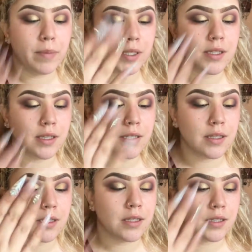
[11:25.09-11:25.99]
But since
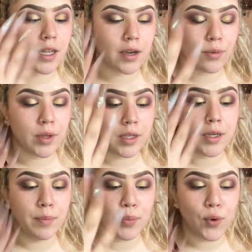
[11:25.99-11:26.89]
this is like a
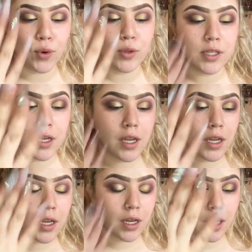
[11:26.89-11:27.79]
really bold
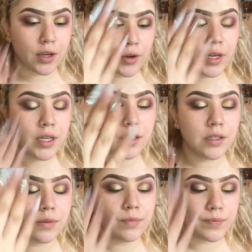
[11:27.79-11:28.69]
cut crease,